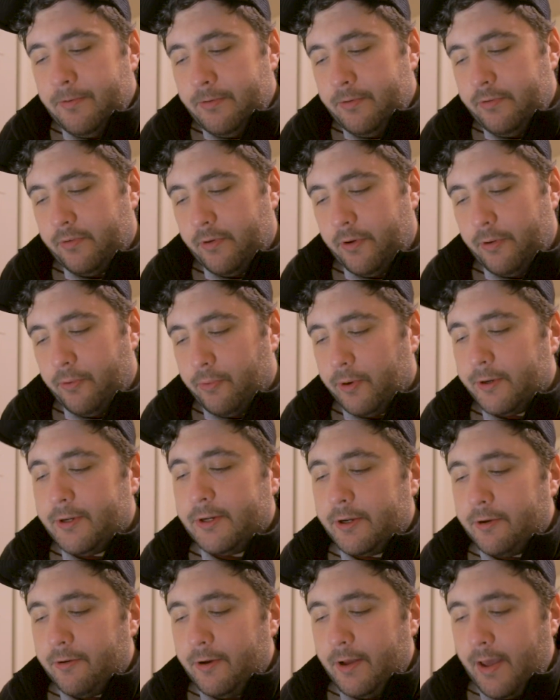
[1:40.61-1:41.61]
So we're
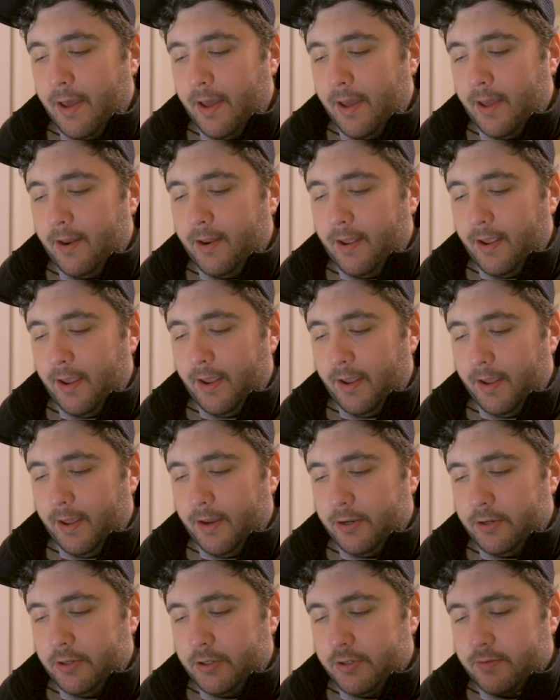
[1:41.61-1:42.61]
gonna go ahead
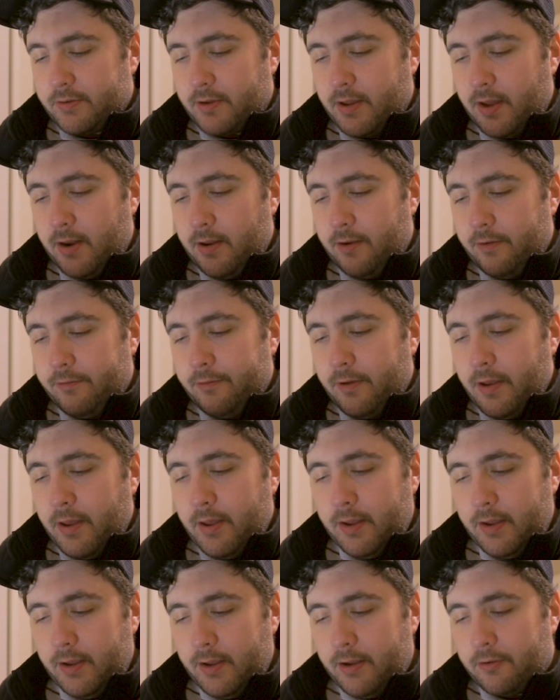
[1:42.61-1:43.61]
and just kind of
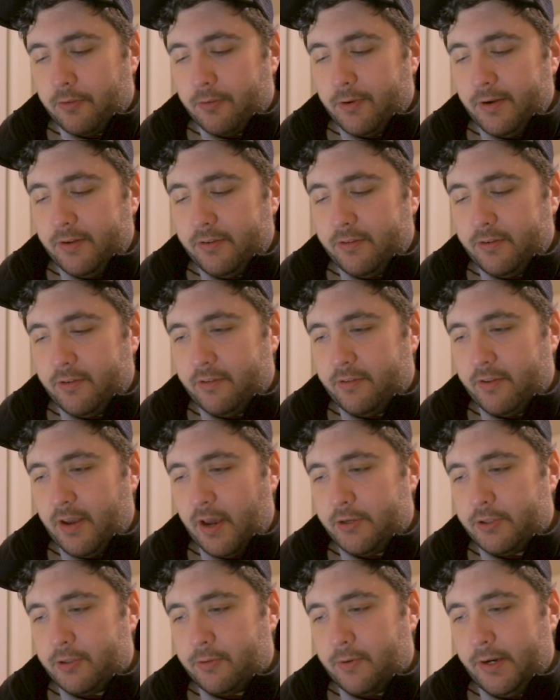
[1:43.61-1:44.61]
increase the
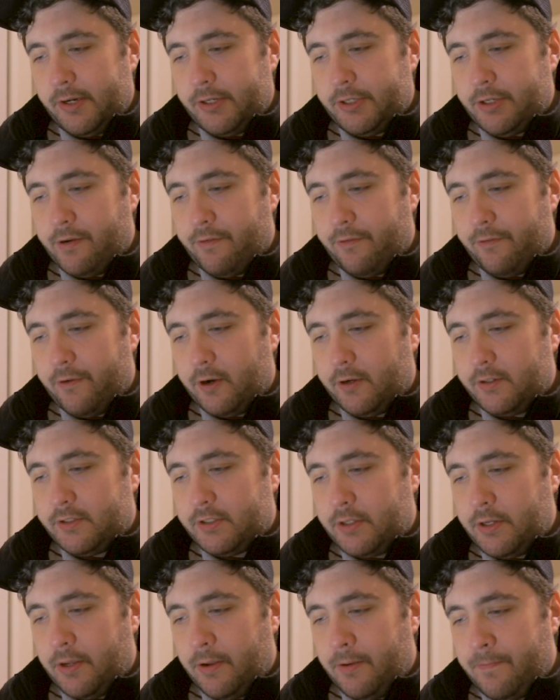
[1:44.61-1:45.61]
saturation
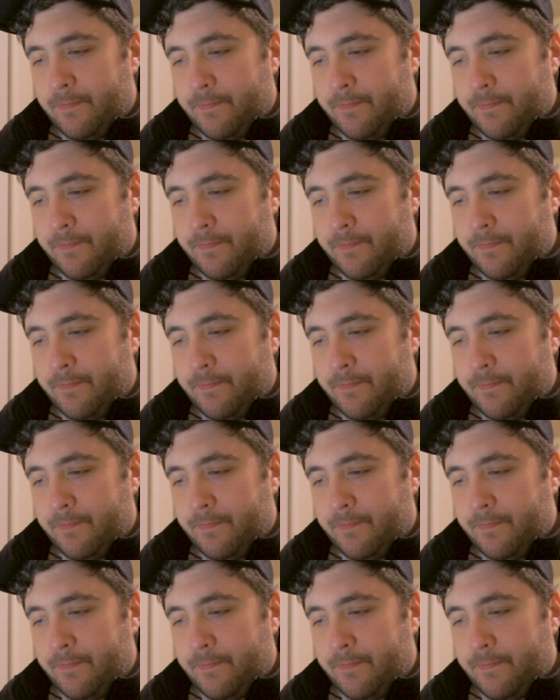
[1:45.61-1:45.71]
first.